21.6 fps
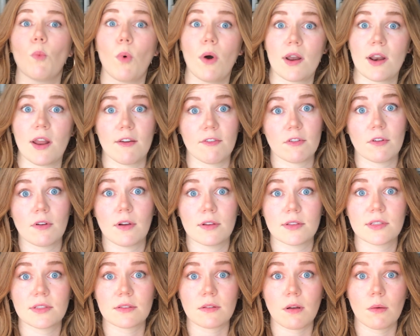whatever
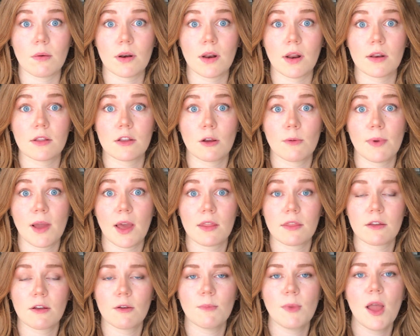else is going on in your
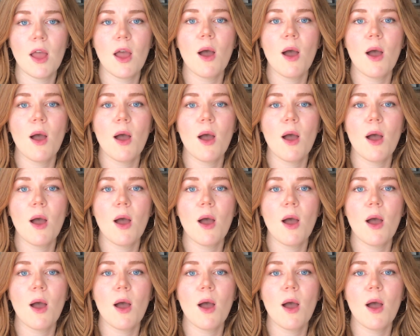bathroom.